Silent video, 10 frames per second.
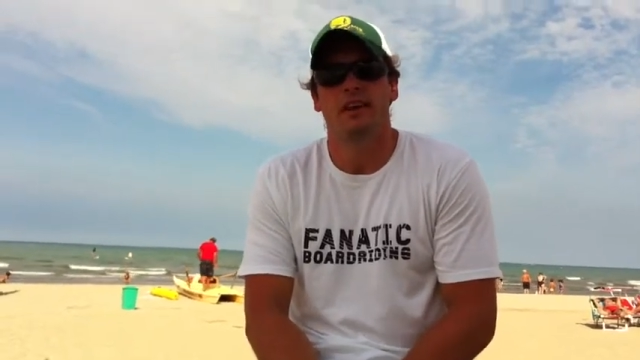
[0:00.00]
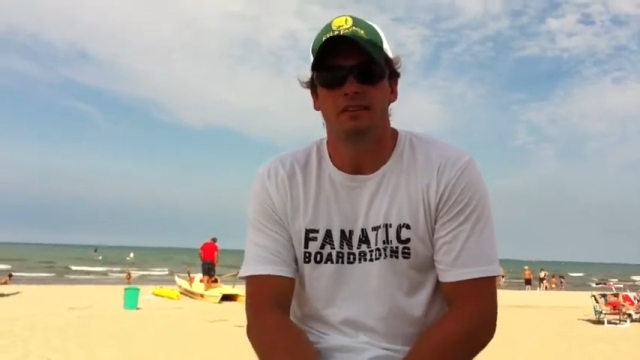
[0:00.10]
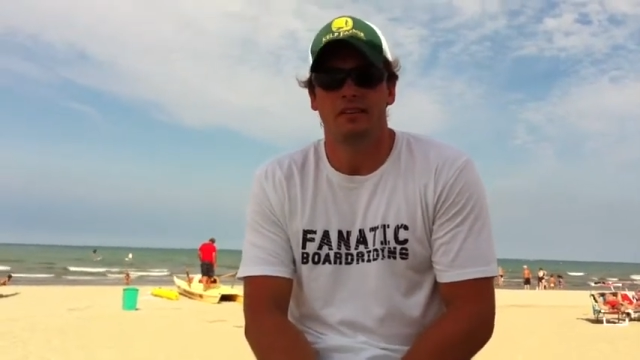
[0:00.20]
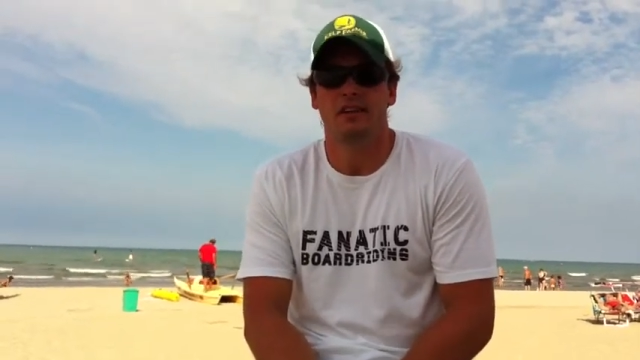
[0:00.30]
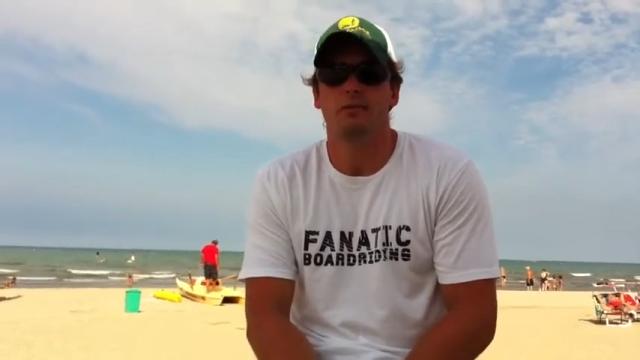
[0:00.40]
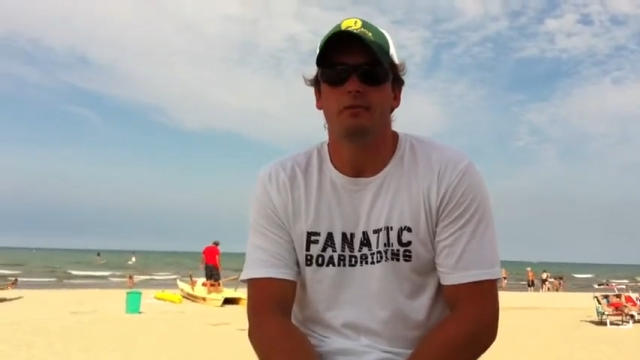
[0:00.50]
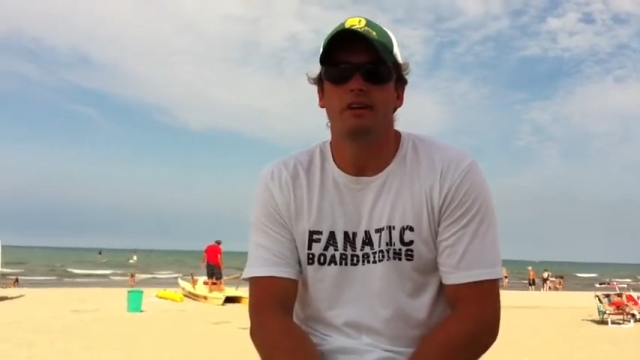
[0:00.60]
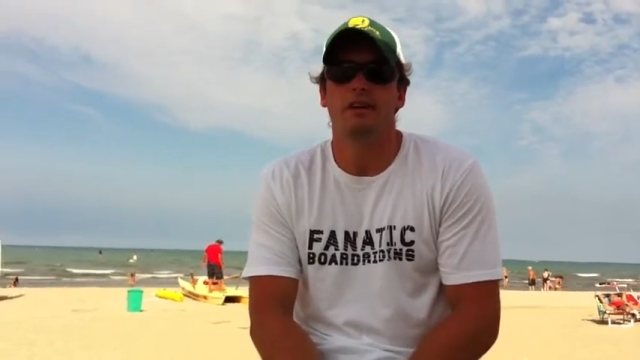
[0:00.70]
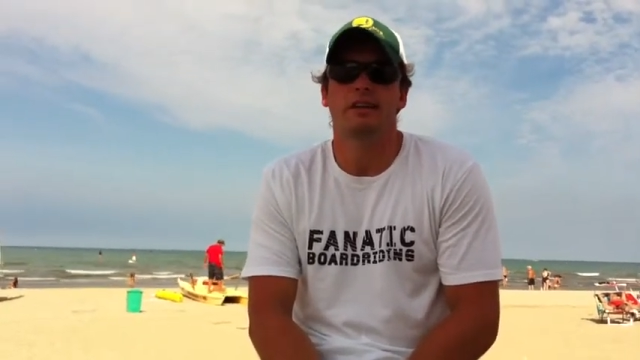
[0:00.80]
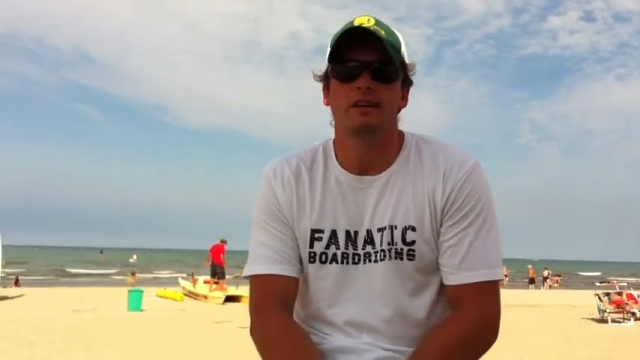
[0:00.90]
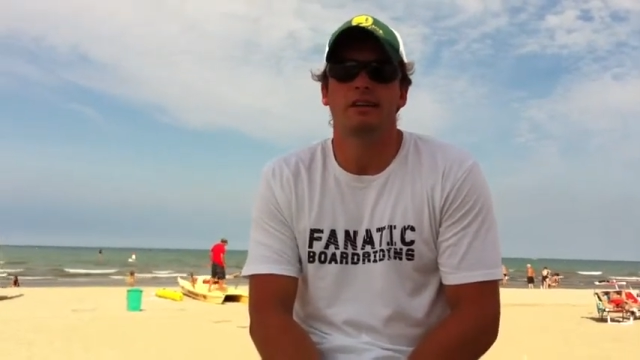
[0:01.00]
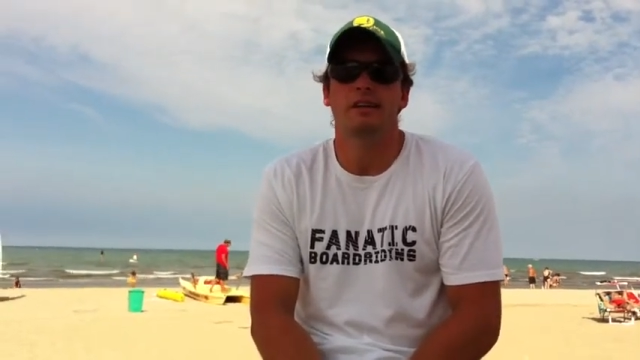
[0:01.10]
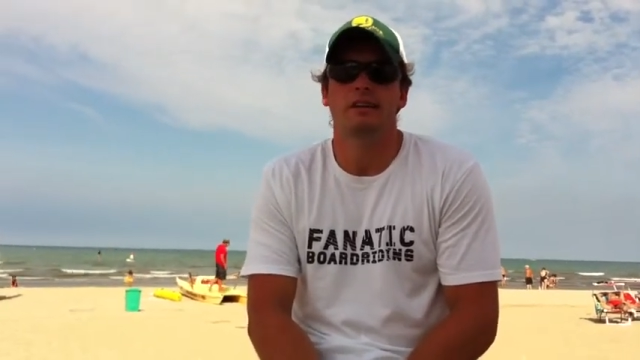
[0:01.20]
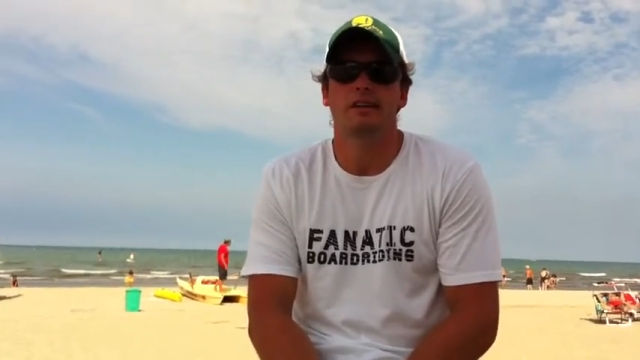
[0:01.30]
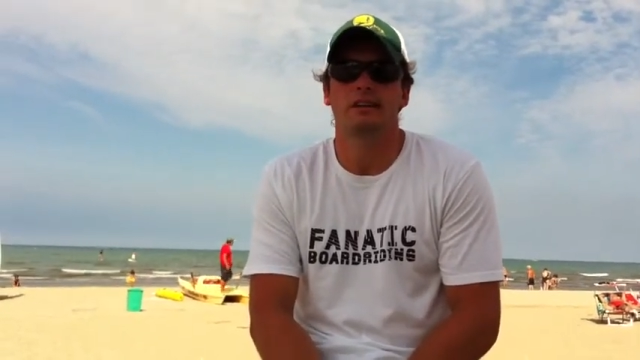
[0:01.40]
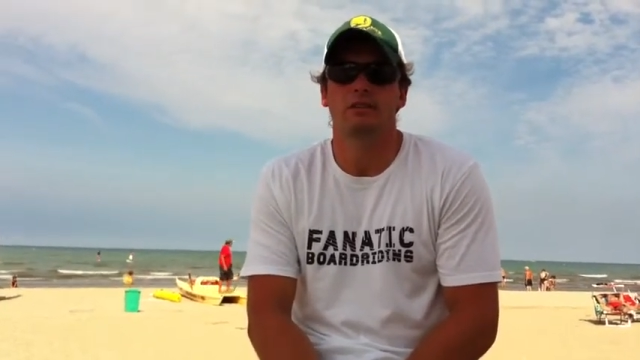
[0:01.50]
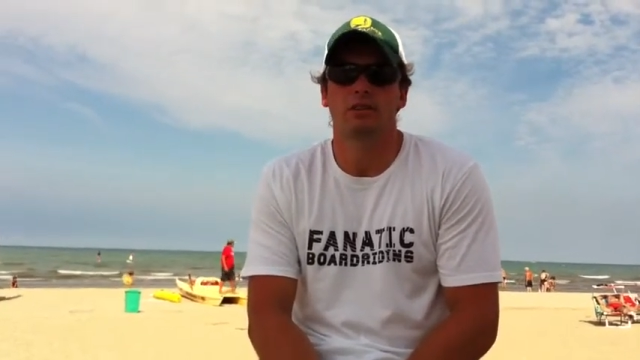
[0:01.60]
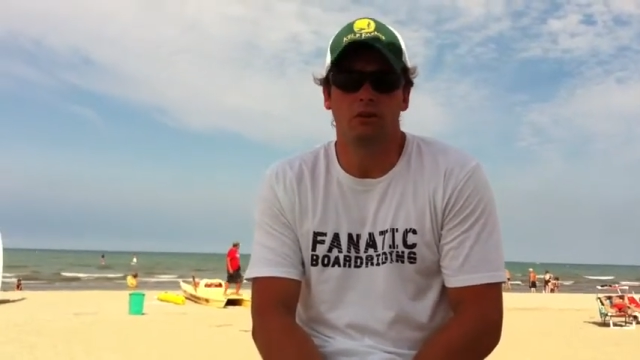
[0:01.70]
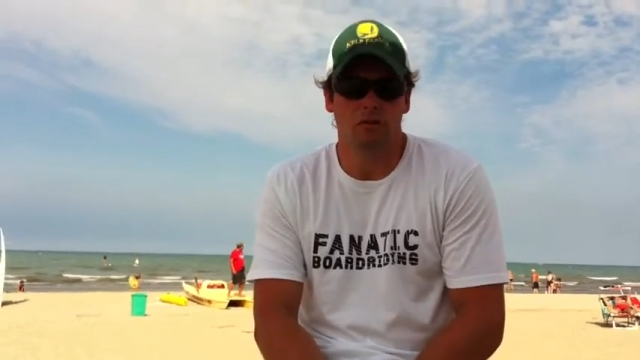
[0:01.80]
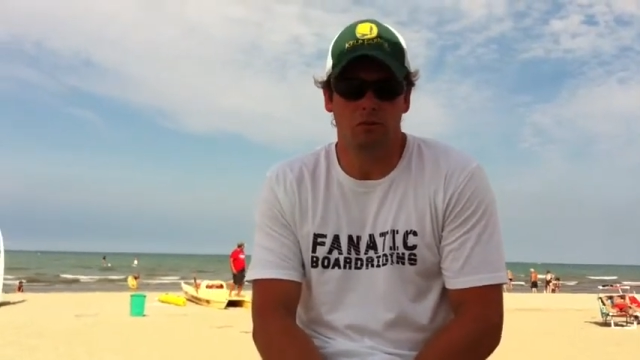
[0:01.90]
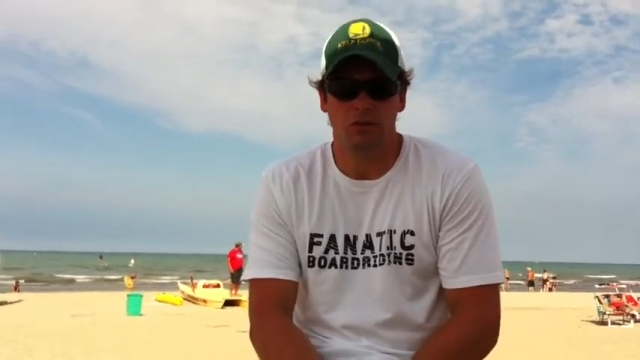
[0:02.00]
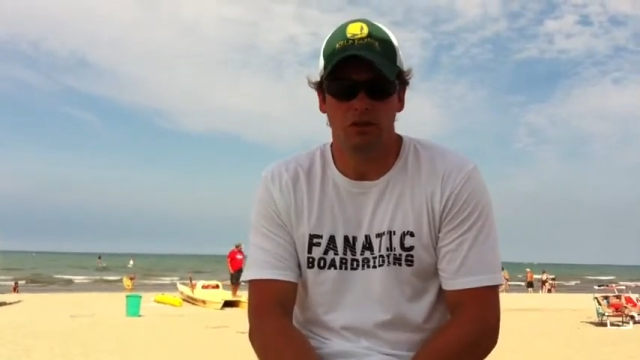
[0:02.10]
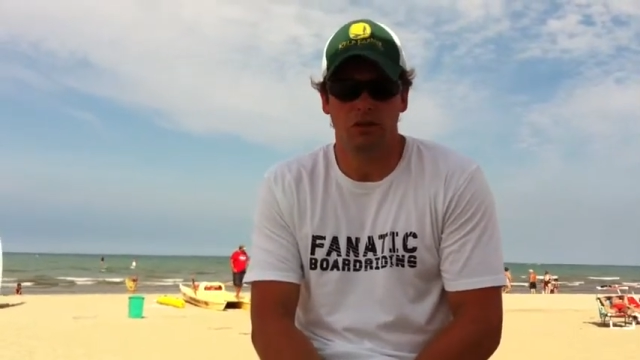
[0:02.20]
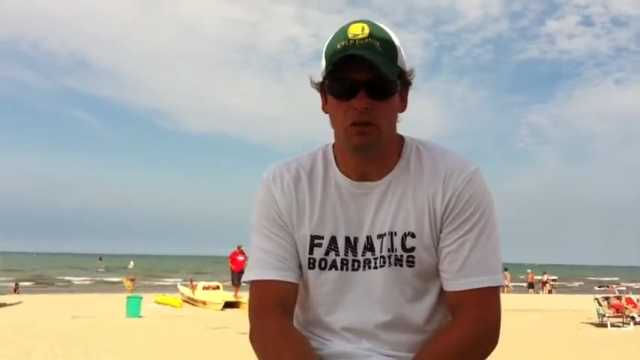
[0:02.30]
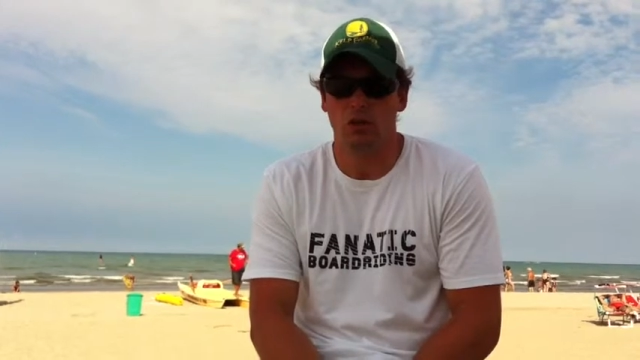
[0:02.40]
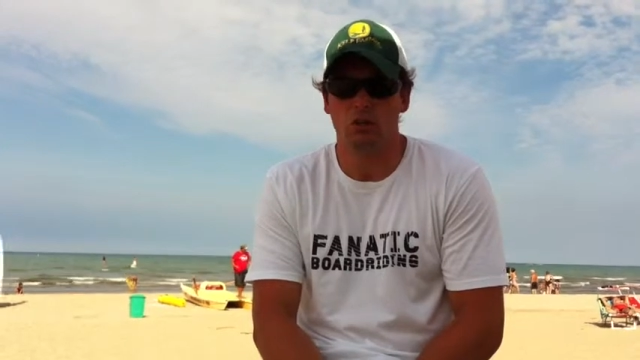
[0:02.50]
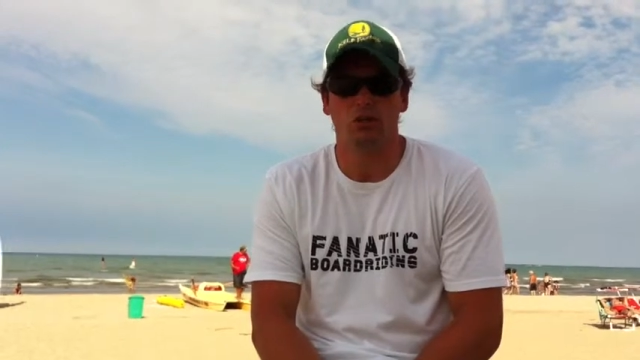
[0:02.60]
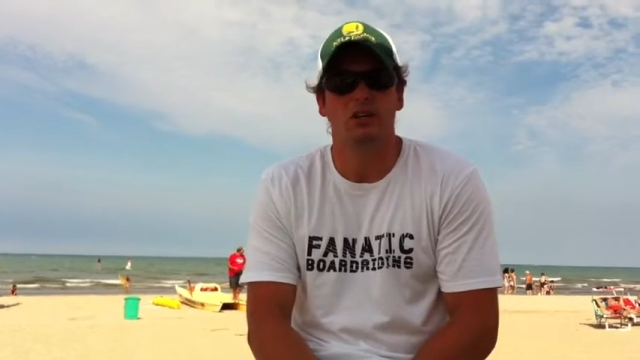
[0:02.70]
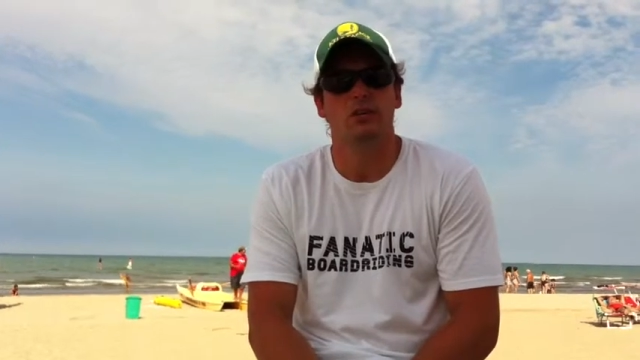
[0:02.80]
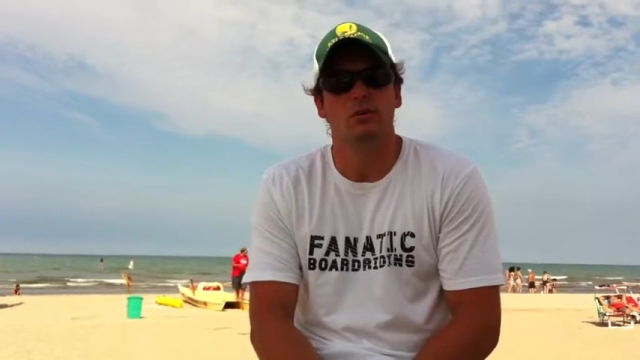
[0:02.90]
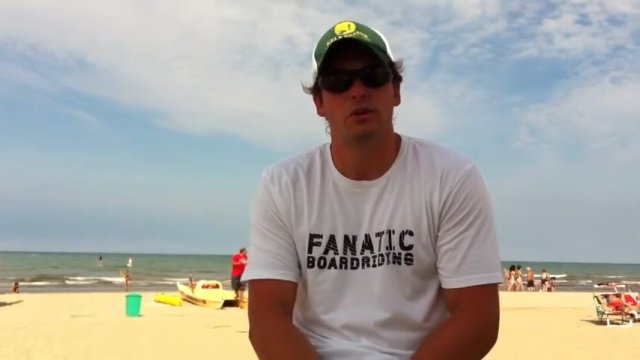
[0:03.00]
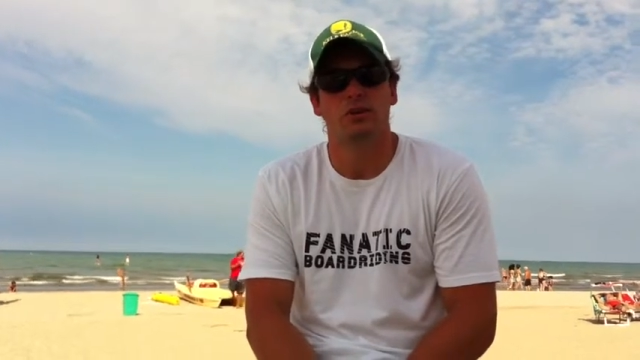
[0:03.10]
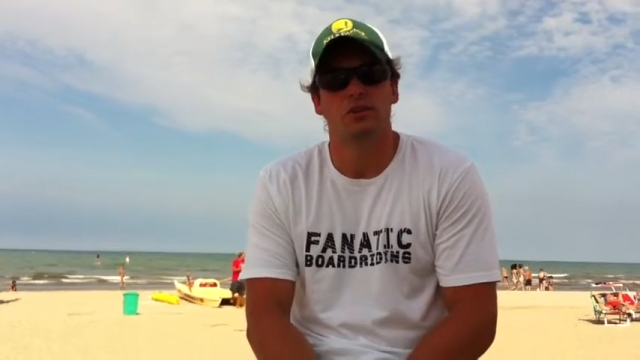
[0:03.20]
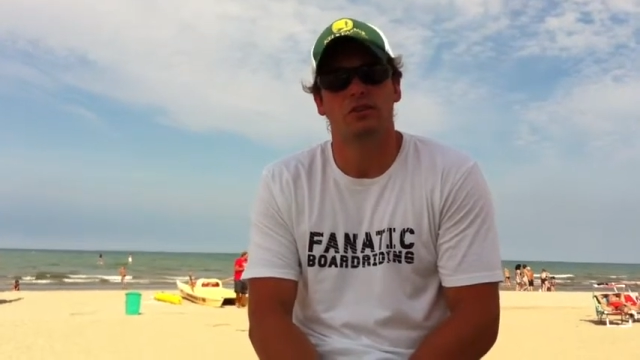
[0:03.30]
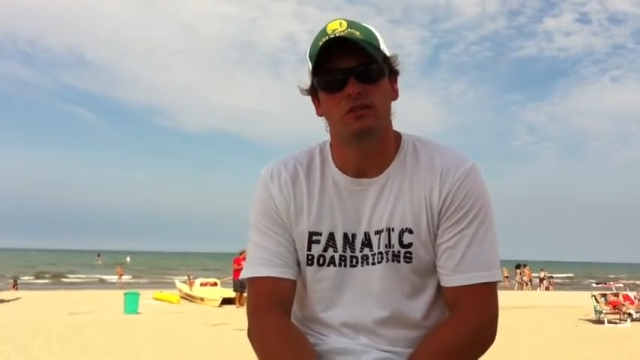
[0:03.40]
At the time, and it all worked out really good.